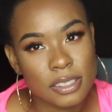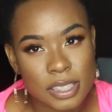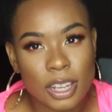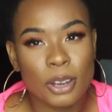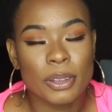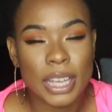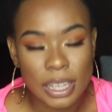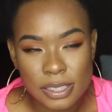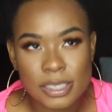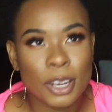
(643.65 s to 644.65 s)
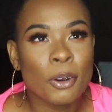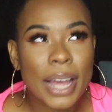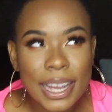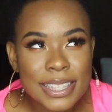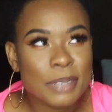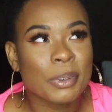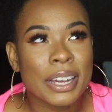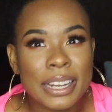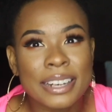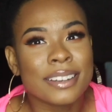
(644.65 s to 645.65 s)
So yes, don't ask
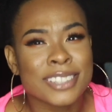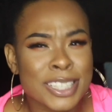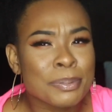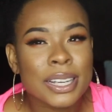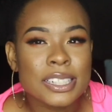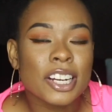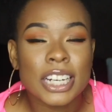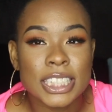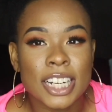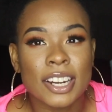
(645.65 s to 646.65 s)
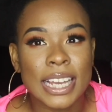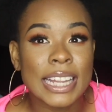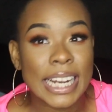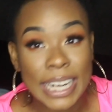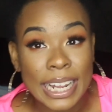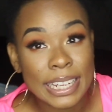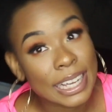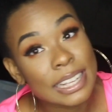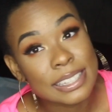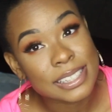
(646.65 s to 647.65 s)
someone just because they're in a chair, can they date?
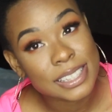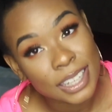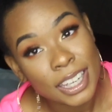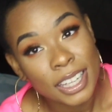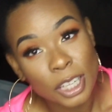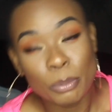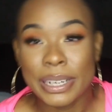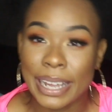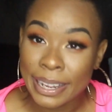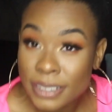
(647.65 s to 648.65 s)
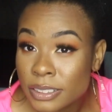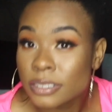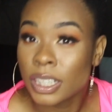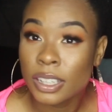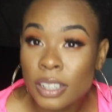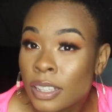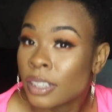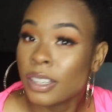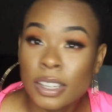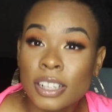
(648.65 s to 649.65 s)
Yes, we date
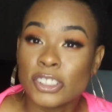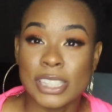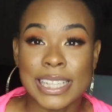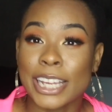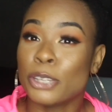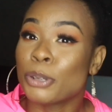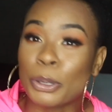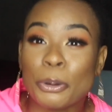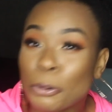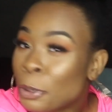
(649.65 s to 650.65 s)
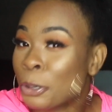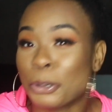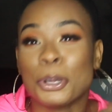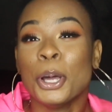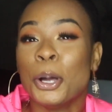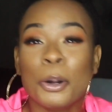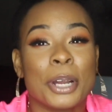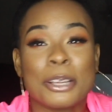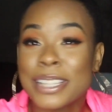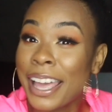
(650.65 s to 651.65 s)
just like you do. What are
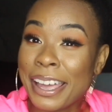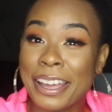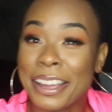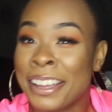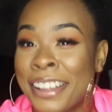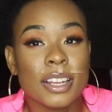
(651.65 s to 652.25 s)
you saying?